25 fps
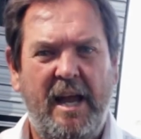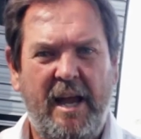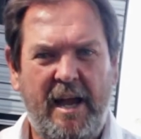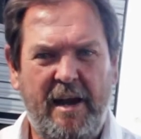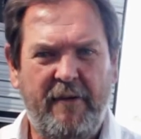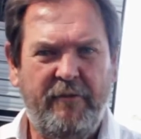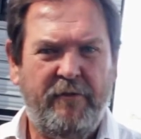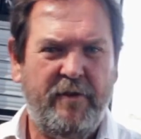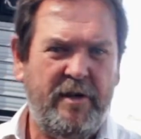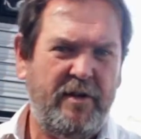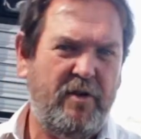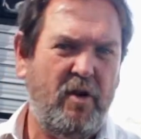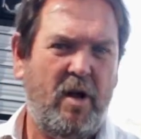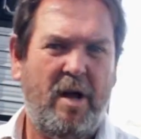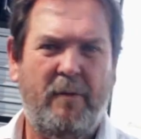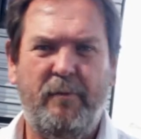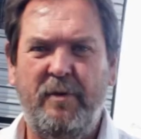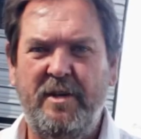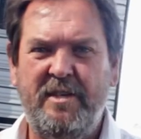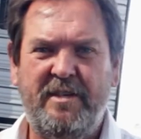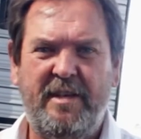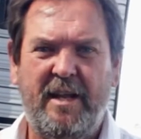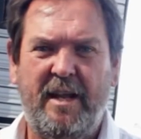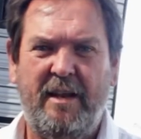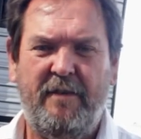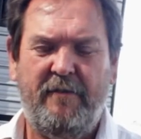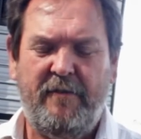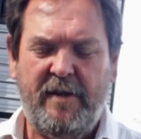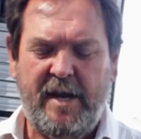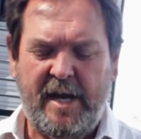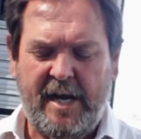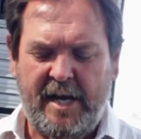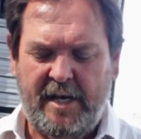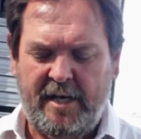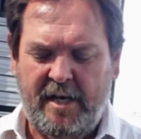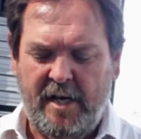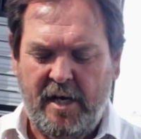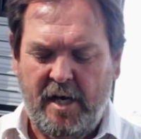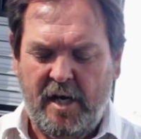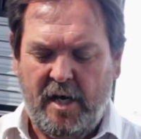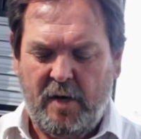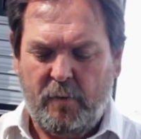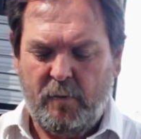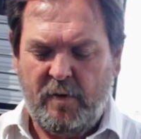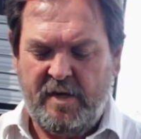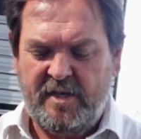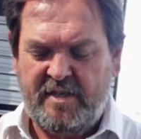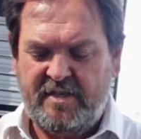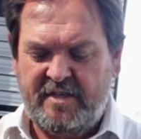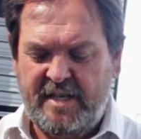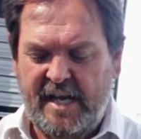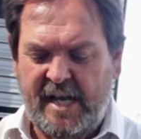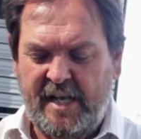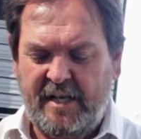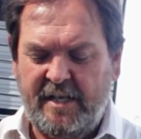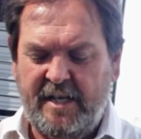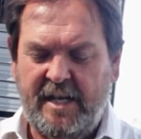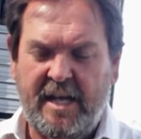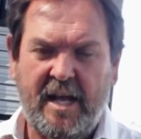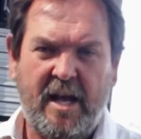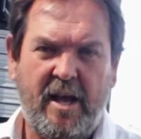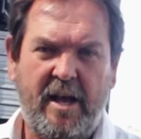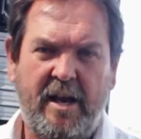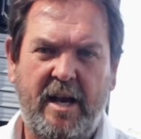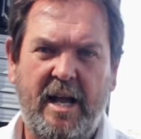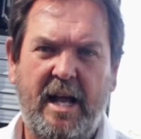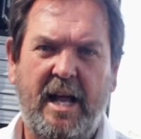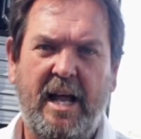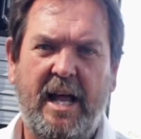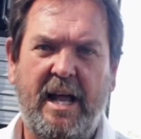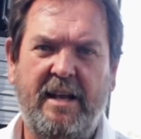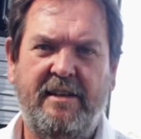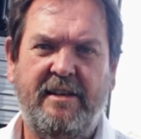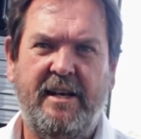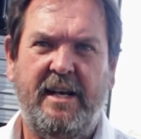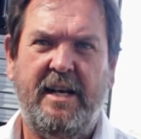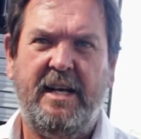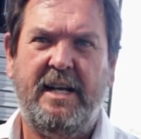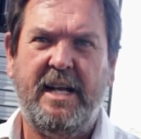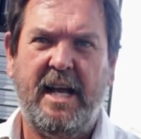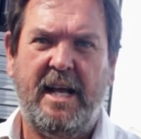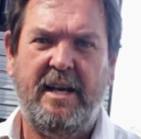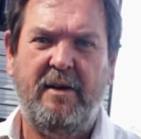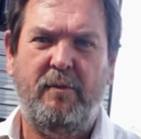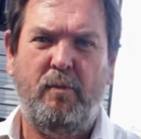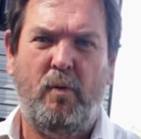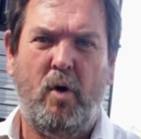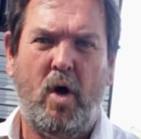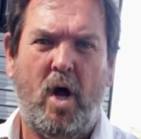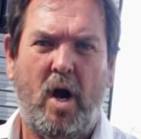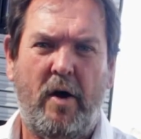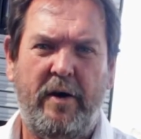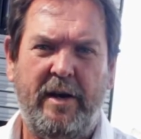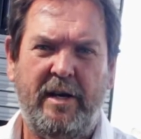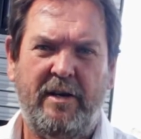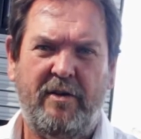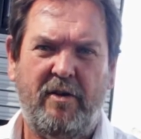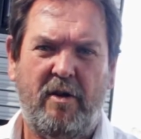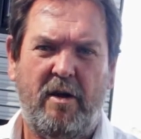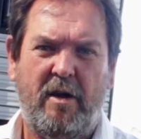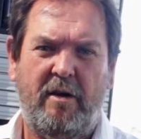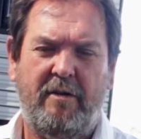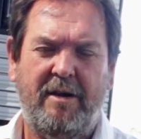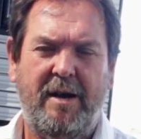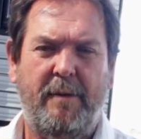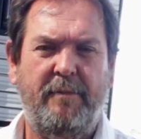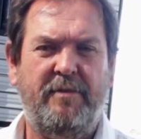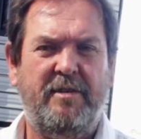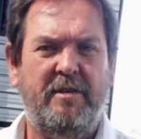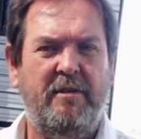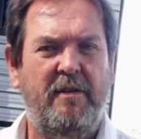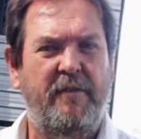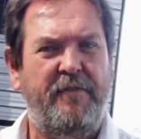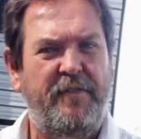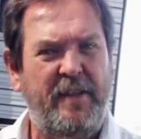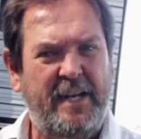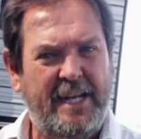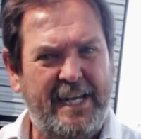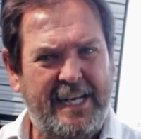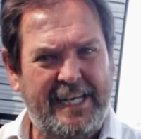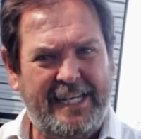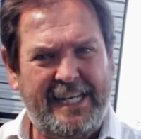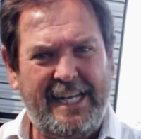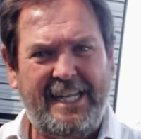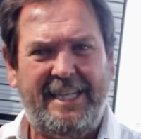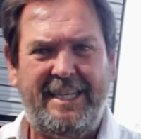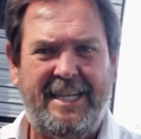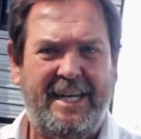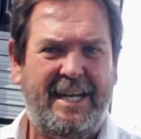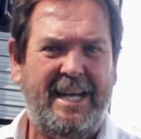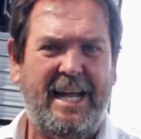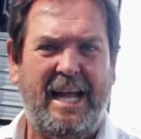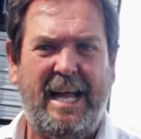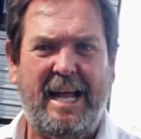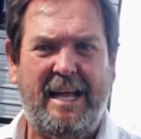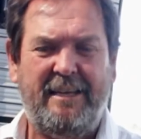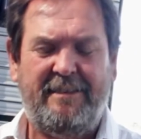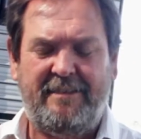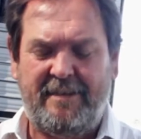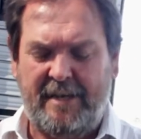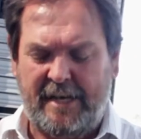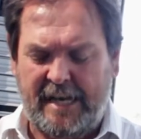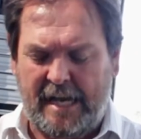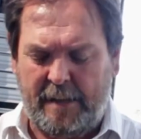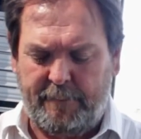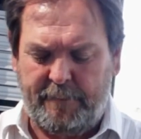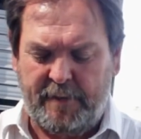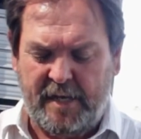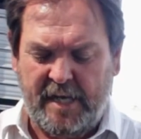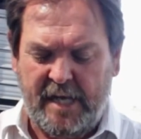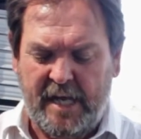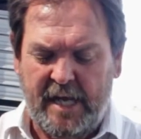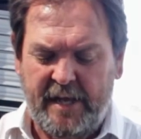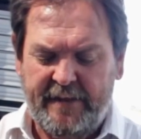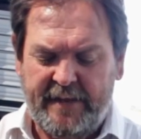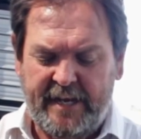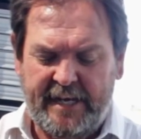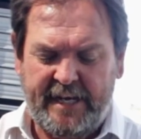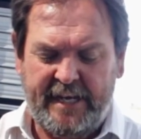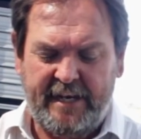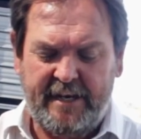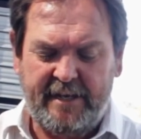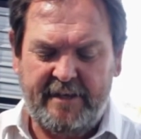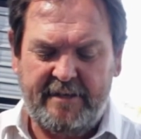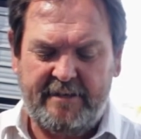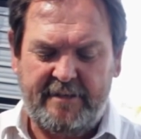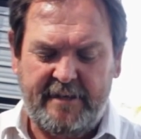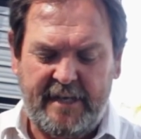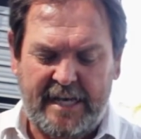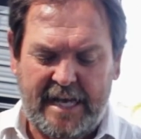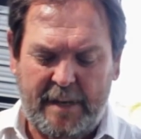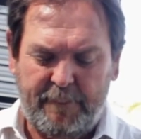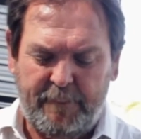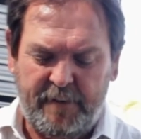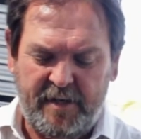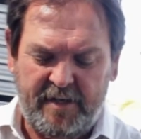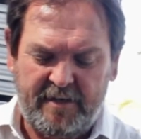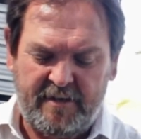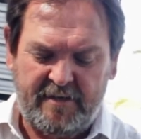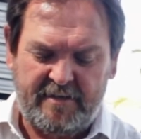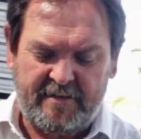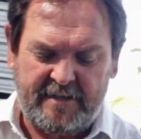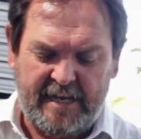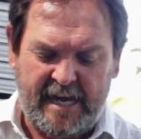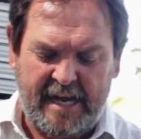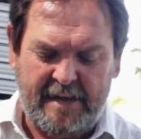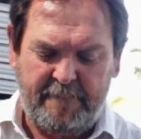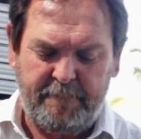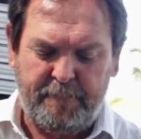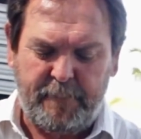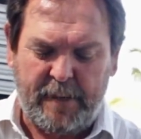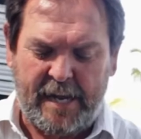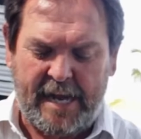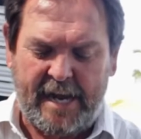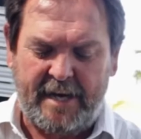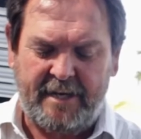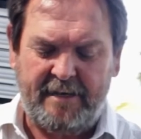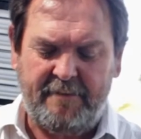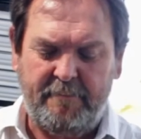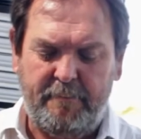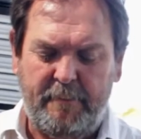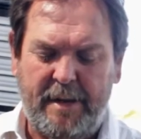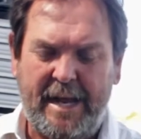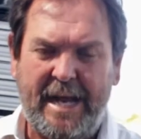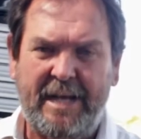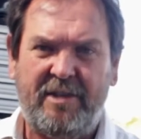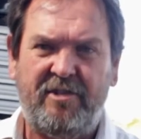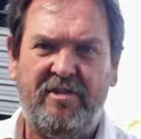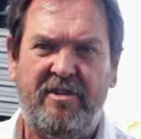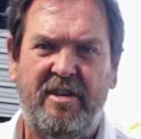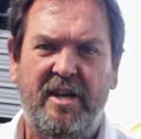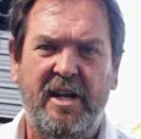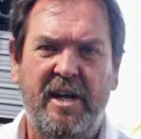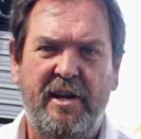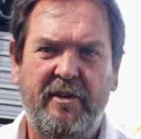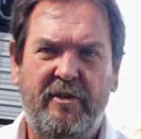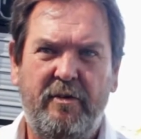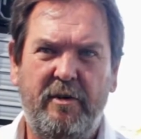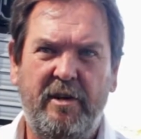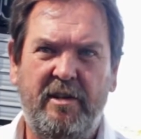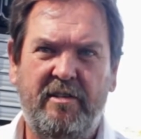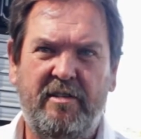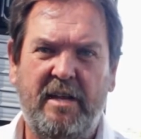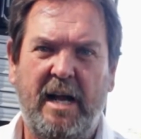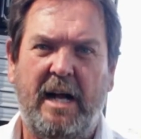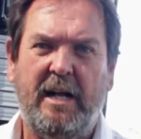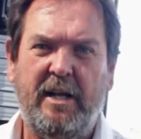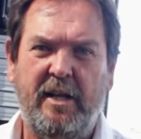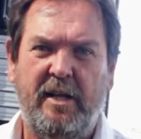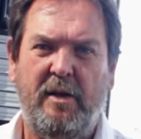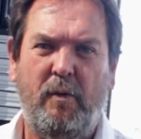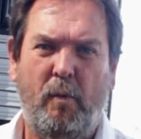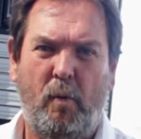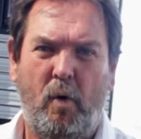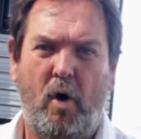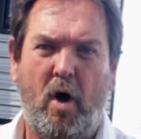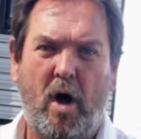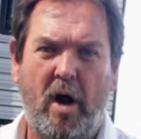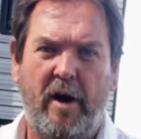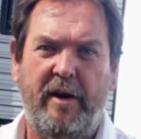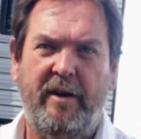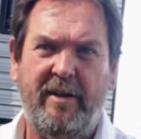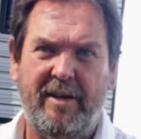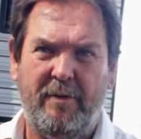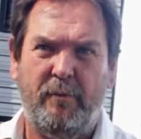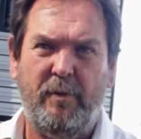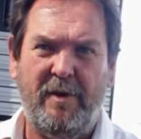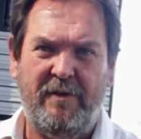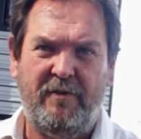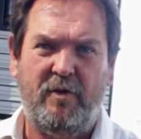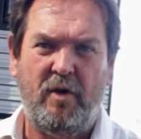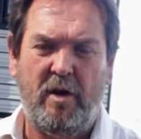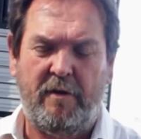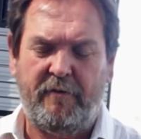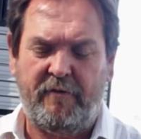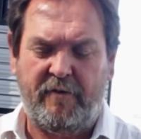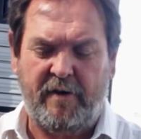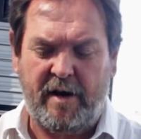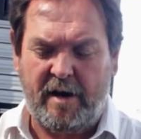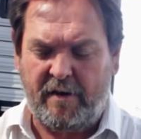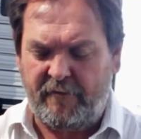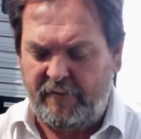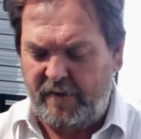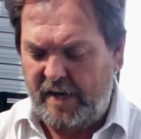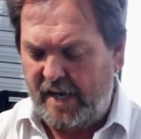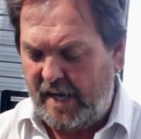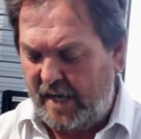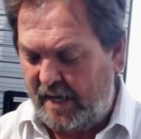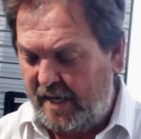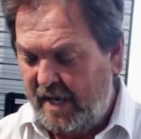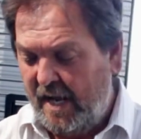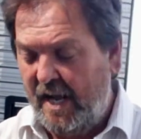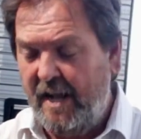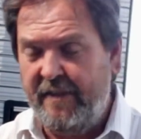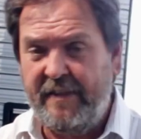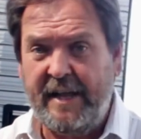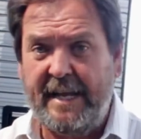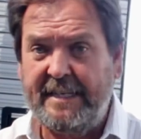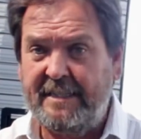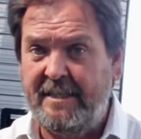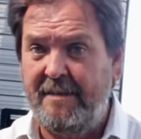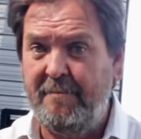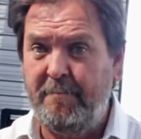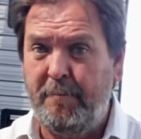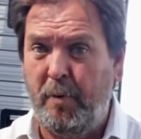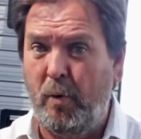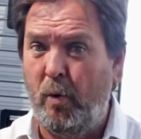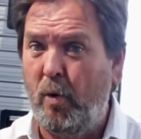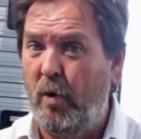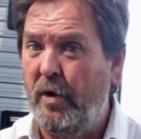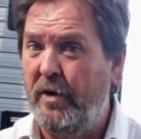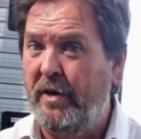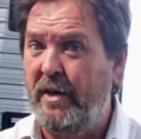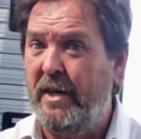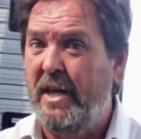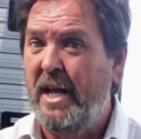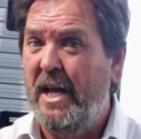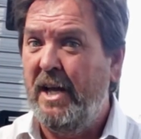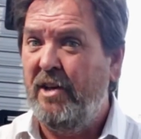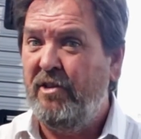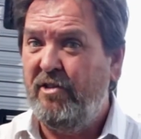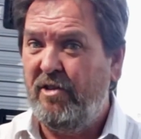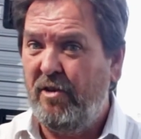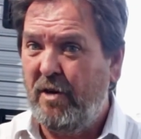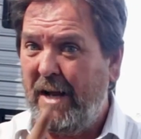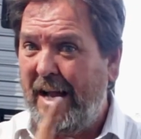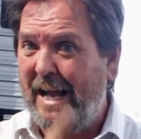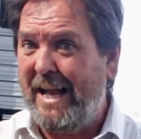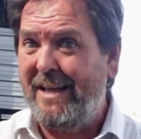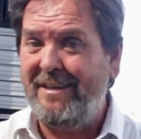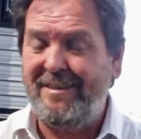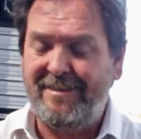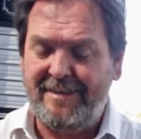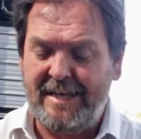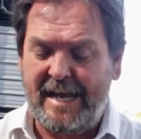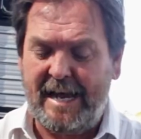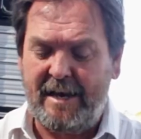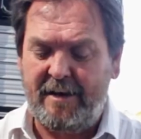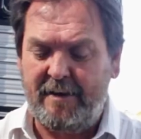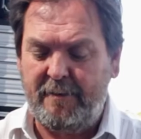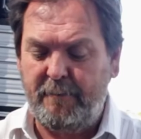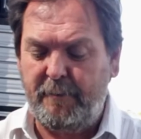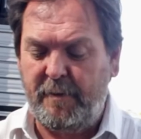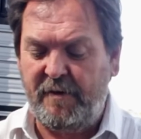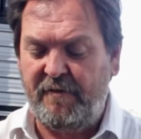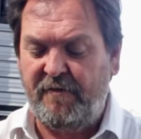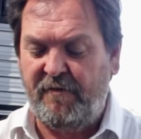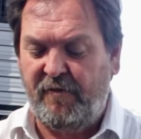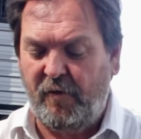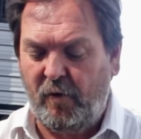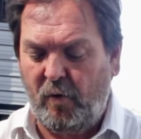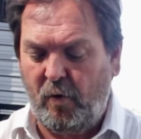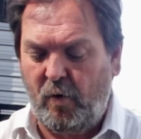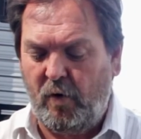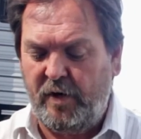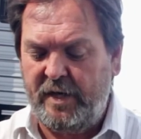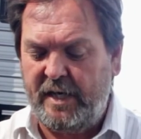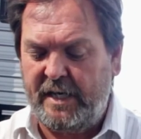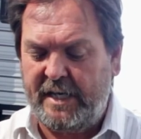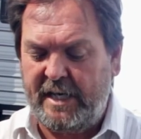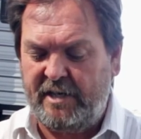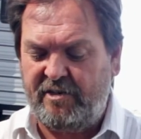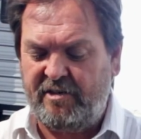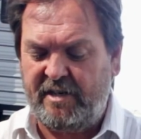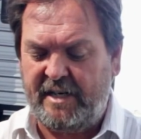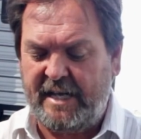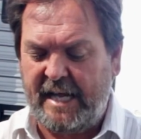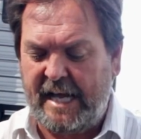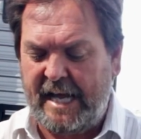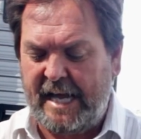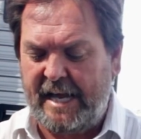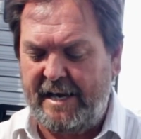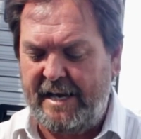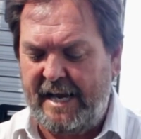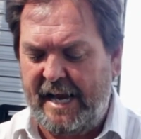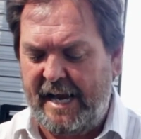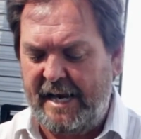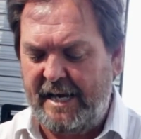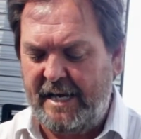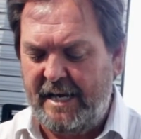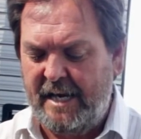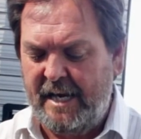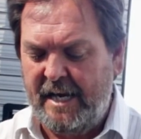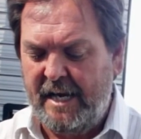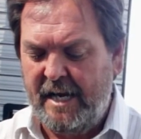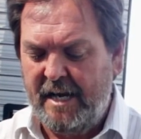Every time we sell a van, we send the owner a dedicated wiring diagram, so if they're going to get their car set up, they get it set up in the same pattern matched to exactly the wiring that we've got for our van. That's important. You should ask that before you get your car done.